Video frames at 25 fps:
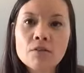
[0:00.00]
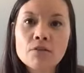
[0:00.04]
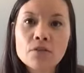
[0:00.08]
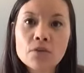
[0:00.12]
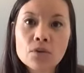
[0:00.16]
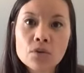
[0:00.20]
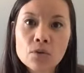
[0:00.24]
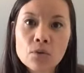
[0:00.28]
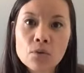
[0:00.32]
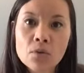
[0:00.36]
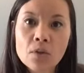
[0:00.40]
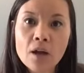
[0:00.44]

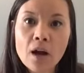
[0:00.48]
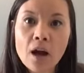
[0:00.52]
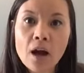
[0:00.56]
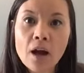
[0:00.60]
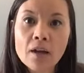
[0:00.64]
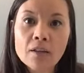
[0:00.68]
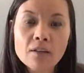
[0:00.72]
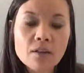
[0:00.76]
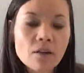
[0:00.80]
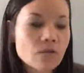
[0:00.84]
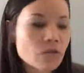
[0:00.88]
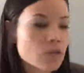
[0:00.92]
few that
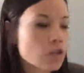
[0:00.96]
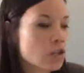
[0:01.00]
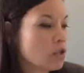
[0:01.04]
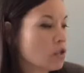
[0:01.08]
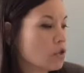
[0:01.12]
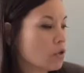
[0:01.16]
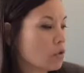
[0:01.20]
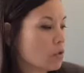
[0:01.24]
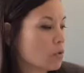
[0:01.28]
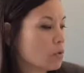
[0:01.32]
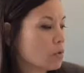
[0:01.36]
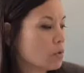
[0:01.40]
I love to
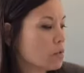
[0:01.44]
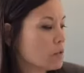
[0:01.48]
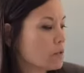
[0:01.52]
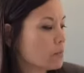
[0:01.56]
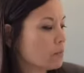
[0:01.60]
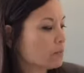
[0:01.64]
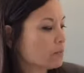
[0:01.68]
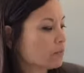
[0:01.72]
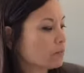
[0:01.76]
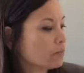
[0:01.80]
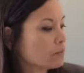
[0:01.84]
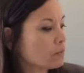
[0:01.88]
use
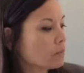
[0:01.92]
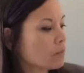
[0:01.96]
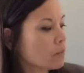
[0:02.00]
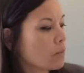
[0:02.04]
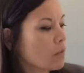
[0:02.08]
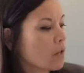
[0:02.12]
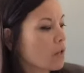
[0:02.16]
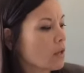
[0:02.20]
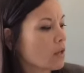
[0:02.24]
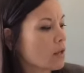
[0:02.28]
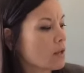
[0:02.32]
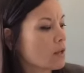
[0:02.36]

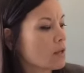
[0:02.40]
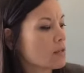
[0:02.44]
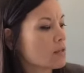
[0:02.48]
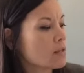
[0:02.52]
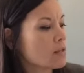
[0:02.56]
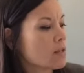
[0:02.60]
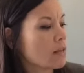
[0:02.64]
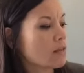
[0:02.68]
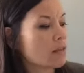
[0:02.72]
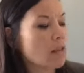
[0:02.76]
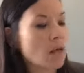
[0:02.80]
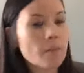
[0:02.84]

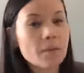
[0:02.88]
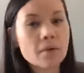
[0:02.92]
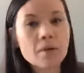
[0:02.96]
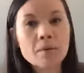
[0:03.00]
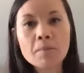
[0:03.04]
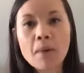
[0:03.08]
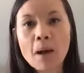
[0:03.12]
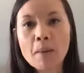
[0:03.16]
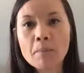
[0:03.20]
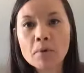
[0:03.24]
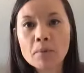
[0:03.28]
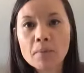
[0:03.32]
is lemon and
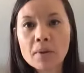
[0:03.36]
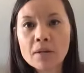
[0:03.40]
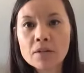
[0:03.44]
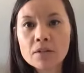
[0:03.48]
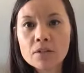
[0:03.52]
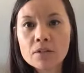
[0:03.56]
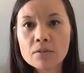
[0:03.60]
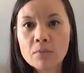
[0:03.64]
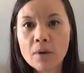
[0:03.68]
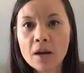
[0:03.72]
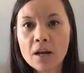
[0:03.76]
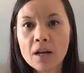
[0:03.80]

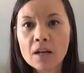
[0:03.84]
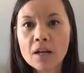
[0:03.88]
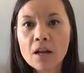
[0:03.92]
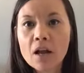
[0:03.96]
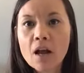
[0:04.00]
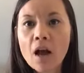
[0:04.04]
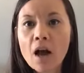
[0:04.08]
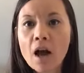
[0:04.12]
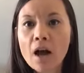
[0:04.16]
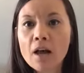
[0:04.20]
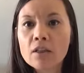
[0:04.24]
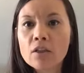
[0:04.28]
peppermint, right?
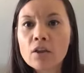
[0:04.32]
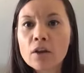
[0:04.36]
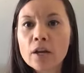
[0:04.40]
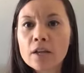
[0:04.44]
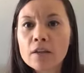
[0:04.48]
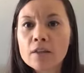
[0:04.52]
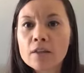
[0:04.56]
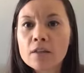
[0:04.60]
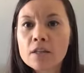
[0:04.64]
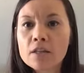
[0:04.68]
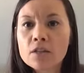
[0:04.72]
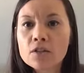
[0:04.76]
I
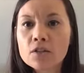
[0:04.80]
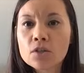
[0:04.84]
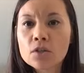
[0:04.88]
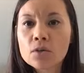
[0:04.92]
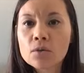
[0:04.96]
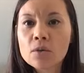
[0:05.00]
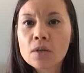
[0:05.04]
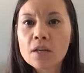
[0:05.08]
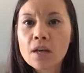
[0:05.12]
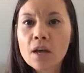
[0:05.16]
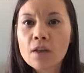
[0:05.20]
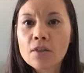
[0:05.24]
like these two
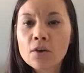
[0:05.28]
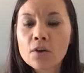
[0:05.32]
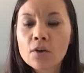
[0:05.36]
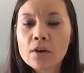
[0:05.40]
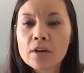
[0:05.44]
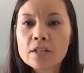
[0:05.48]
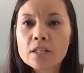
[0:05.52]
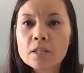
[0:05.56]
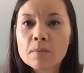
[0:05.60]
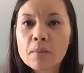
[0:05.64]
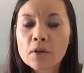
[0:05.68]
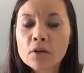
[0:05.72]
together,
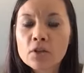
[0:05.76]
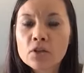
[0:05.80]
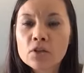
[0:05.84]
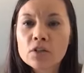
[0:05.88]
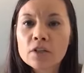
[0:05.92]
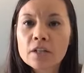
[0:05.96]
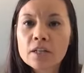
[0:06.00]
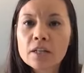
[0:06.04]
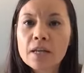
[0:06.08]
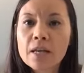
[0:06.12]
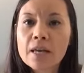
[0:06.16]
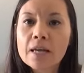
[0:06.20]

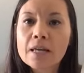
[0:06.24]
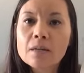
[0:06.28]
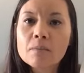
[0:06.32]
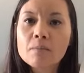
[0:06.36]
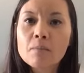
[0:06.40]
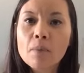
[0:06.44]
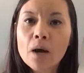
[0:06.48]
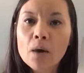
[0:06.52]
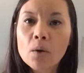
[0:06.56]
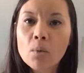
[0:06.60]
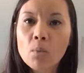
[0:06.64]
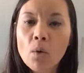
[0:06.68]
especially in
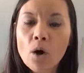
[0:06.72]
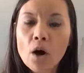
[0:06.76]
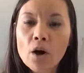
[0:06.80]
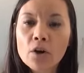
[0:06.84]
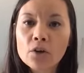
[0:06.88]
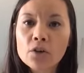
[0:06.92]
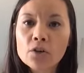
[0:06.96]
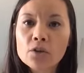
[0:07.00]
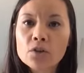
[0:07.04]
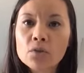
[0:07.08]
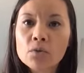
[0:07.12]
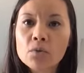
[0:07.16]
my
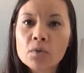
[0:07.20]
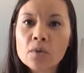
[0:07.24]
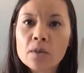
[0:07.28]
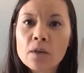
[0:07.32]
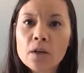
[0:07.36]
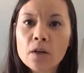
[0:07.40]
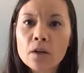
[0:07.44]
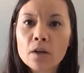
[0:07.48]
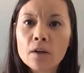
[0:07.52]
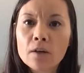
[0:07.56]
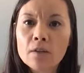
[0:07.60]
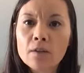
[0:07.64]
water, so
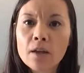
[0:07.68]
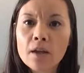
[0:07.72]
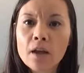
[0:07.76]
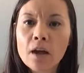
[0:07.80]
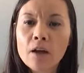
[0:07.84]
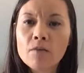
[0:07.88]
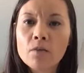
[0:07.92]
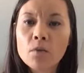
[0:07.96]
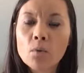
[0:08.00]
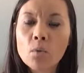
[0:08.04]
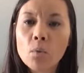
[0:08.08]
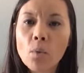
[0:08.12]
that they
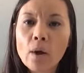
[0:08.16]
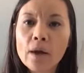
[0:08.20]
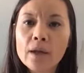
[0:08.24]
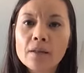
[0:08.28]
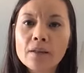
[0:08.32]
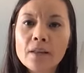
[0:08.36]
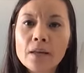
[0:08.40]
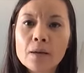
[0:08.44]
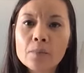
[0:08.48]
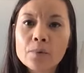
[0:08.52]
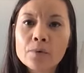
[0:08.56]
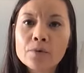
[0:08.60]
have the white
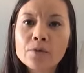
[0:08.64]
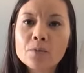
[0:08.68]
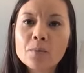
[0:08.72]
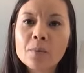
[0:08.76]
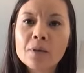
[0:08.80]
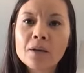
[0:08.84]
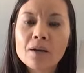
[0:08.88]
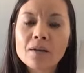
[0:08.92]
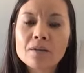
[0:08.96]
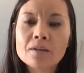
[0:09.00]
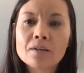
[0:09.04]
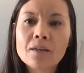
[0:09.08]
labels
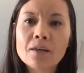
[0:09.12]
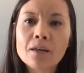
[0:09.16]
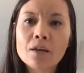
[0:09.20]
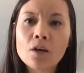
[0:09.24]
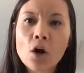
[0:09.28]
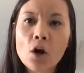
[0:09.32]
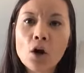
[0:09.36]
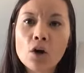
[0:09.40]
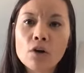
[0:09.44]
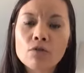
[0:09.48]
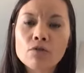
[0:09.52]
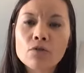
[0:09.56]
because they
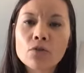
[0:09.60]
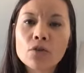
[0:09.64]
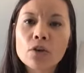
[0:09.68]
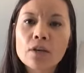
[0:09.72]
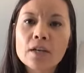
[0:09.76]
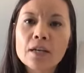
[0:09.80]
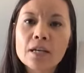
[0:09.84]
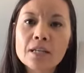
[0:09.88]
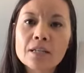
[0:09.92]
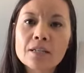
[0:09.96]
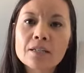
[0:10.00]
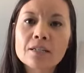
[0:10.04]
are for
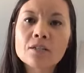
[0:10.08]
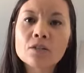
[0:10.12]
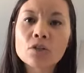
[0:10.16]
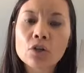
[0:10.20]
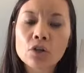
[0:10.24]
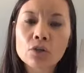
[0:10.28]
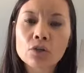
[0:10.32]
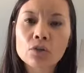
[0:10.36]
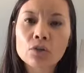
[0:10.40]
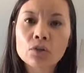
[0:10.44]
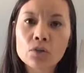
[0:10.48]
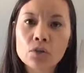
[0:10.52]

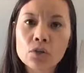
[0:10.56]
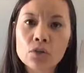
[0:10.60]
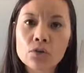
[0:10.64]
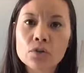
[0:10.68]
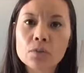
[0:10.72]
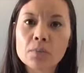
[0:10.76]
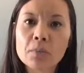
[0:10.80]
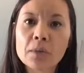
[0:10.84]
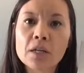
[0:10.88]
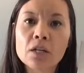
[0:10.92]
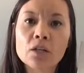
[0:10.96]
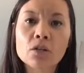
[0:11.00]
internal use,
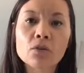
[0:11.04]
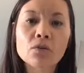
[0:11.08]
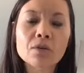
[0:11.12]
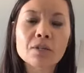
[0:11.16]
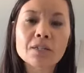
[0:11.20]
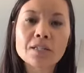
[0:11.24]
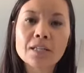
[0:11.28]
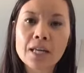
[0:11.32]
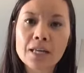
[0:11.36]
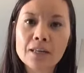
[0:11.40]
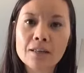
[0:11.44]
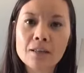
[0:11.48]
meaning you can
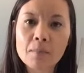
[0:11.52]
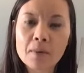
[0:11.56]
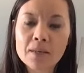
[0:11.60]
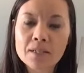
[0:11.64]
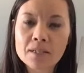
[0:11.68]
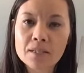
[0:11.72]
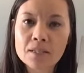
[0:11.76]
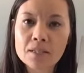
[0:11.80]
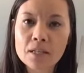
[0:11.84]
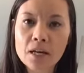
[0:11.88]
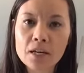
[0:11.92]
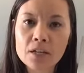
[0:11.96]
take them as
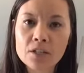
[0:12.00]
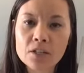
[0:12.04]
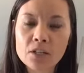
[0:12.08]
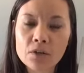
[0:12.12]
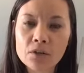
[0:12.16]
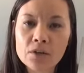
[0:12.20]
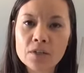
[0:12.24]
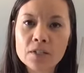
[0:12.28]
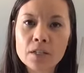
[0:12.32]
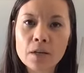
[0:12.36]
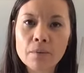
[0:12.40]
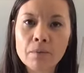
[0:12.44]
a
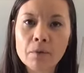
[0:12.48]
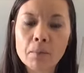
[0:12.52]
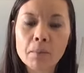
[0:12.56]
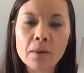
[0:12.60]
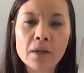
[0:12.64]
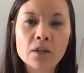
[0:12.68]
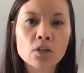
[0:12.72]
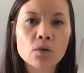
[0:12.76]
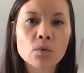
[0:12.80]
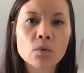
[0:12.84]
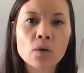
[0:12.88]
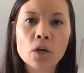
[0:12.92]
dietary
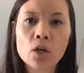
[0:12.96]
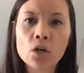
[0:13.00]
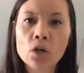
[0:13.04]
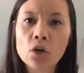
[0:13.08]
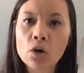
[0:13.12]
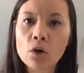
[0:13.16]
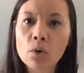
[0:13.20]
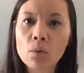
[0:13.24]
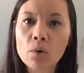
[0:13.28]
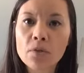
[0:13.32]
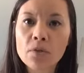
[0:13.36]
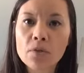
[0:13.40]
supplement, you can
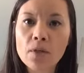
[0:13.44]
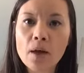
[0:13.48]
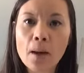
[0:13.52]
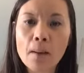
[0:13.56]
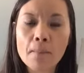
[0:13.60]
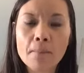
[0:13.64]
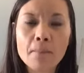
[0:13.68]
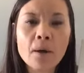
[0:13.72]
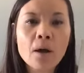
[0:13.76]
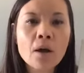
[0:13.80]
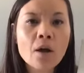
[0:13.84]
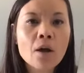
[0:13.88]
cook with
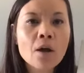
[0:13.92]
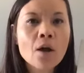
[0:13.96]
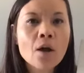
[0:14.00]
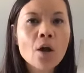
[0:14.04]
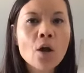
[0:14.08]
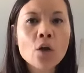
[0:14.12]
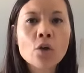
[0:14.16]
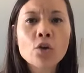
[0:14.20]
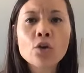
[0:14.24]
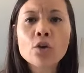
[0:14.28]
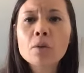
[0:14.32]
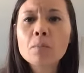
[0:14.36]
them,
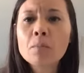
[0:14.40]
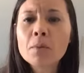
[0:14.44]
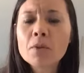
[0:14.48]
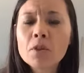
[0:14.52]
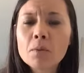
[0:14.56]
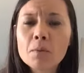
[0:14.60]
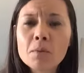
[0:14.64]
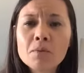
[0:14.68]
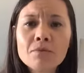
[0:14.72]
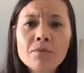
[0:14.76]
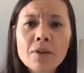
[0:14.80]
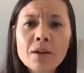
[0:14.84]
you can put
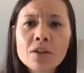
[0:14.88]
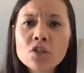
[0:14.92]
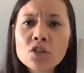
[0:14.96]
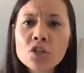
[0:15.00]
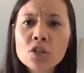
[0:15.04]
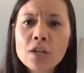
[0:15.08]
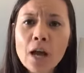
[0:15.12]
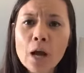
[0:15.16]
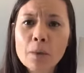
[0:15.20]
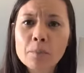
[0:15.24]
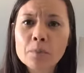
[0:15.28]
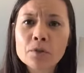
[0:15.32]
them in veggie
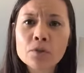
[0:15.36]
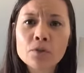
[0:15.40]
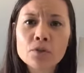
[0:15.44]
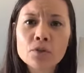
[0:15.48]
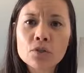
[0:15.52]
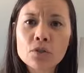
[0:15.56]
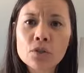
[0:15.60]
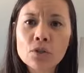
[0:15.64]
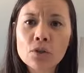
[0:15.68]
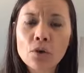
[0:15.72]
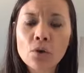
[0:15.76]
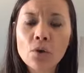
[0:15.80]
capsules
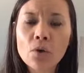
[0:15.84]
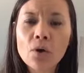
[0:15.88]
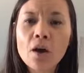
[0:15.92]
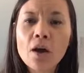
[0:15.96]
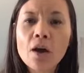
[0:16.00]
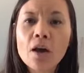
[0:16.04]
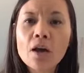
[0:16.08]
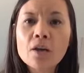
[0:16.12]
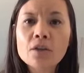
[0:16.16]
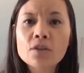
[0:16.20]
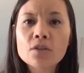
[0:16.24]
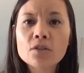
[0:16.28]
too.
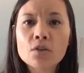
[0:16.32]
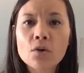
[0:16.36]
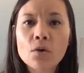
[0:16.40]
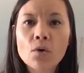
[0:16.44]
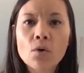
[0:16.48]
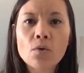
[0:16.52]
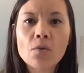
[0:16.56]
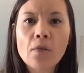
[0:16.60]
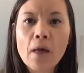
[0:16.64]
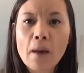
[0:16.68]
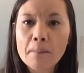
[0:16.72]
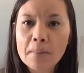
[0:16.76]

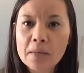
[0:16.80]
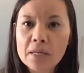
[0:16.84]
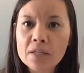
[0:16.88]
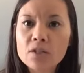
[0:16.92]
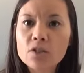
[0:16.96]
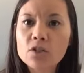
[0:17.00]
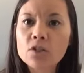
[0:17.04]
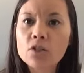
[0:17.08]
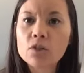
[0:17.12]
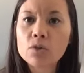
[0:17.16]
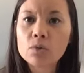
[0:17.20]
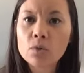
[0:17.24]
So that means
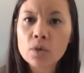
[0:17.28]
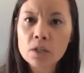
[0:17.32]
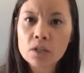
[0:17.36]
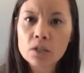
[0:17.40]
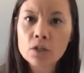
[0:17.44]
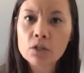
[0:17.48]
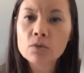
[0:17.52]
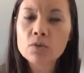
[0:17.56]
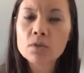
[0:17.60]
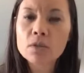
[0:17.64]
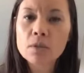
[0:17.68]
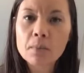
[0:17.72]
that you can
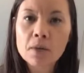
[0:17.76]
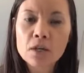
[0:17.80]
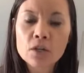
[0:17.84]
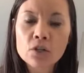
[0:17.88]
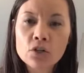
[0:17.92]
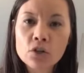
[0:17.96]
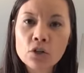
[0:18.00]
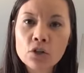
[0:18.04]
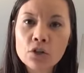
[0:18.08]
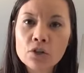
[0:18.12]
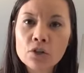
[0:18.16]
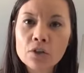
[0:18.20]
use them
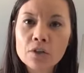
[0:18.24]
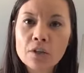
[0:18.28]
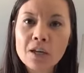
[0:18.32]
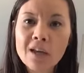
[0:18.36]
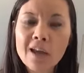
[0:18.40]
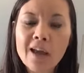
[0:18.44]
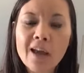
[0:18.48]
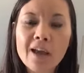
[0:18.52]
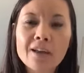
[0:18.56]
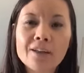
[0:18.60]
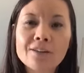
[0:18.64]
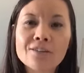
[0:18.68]
internally.
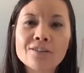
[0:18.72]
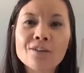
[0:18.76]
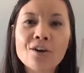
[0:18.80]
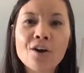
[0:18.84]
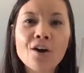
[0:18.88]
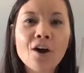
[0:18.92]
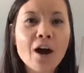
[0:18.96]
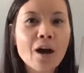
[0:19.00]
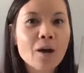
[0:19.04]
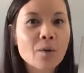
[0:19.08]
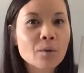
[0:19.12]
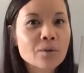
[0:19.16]
And
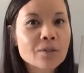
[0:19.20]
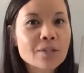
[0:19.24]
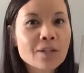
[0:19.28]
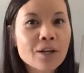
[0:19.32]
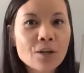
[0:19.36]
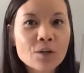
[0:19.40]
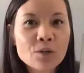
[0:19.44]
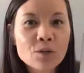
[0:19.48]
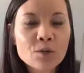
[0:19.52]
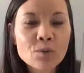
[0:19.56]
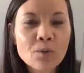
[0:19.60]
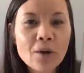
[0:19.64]
I will
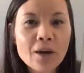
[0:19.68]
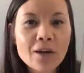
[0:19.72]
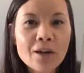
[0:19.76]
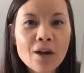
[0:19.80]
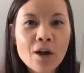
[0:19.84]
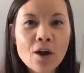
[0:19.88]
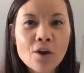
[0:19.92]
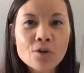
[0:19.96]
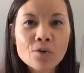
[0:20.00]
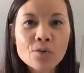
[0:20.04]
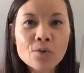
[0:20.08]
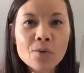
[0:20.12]
tell you right
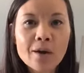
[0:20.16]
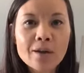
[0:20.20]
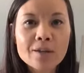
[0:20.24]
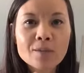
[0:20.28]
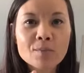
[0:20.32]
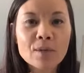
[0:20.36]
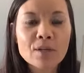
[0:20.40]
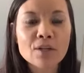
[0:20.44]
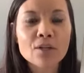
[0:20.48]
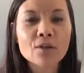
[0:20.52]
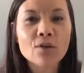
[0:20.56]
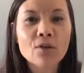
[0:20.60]
now, you guys
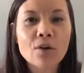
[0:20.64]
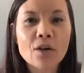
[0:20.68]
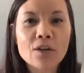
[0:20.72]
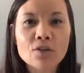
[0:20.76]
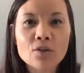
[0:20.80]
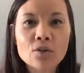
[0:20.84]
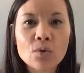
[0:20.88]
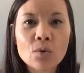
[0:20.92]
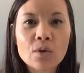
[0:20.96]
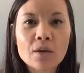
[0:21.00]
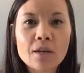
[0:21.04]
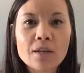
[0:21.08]
made a great
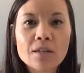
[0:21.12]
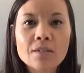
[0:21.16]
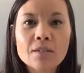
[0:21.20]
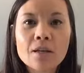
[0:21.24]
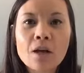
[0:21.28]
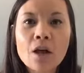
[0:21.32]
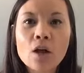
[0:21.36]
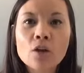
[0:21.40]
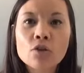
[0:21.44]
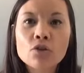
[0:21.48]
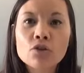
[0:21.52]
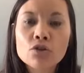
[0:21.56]
choice
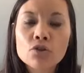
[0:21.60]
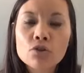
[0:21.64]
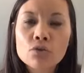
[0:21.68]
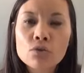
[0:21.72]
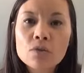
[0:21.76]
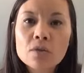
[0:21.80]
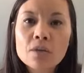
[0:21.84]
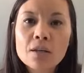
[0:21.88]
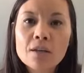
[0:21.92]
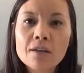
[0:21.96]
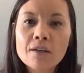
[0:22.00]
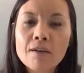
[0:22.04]

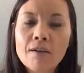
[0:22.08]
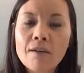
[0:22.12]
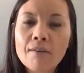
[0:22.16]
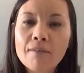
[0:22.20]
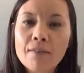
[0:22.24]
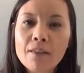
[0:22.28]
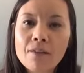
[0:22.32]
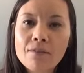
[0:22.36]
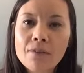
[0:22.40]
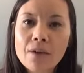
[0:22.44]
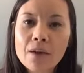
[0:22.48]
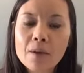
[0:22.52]
choosing Young
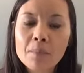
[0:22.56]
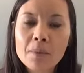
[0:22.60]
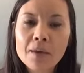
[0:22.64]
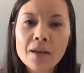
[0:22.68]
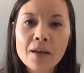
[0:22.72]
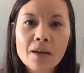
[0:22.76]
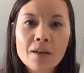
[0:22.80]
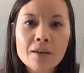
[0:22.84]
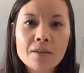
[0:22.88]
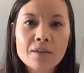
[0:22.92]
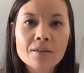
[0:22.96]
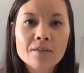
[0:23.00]
Living
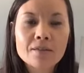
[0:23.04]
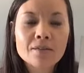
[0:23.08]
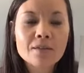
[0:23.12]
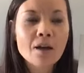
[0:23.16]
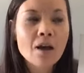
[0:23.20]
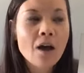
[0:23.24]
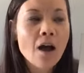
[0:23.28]
because